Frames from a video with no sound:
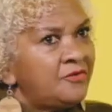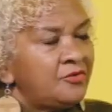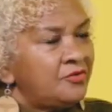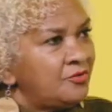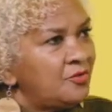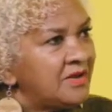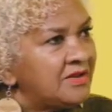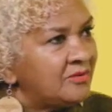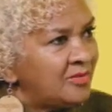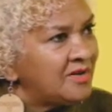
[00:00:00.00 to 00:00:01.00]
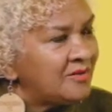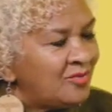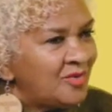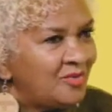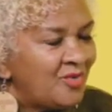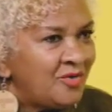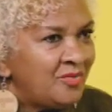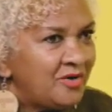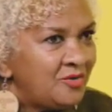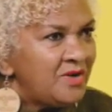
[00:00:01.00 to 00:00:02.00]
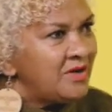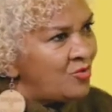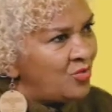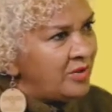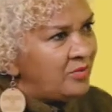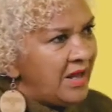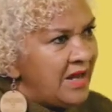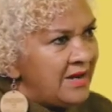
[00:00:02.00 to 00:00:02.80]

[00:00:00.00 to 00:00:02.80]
to do with what we're doing or where we're at?